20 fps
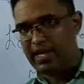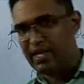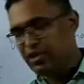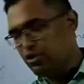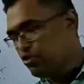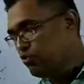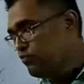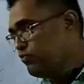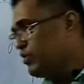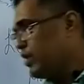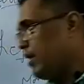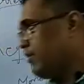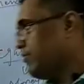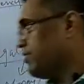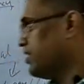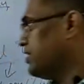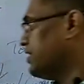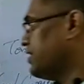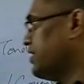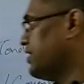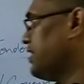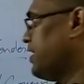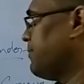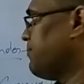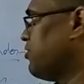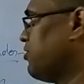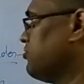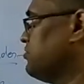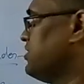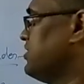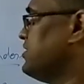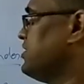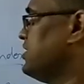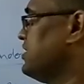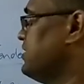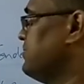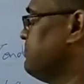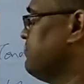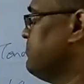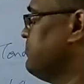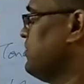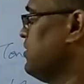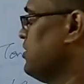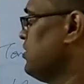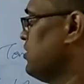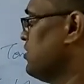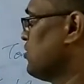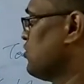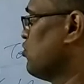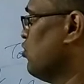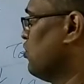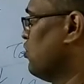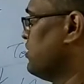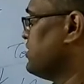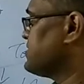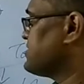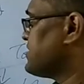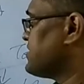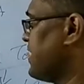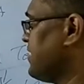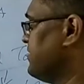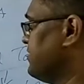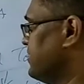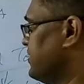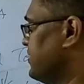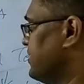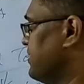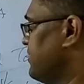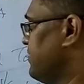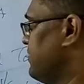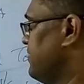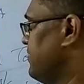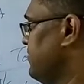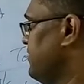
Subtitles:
you would have heard about the term gold standard.